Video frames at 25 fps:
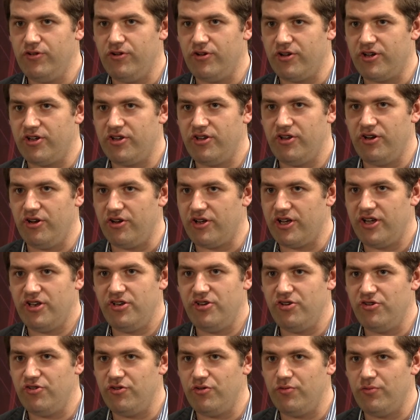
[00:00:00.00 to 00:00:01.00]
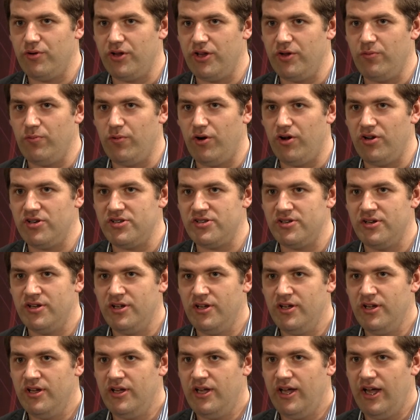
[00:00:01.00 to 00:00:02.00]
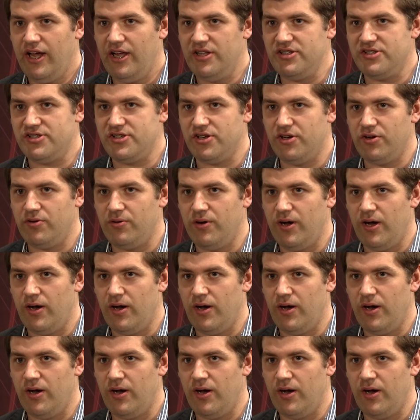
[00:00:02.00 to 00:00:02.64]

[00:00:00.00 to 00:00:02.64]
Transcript: or you know can you do what you want? And so.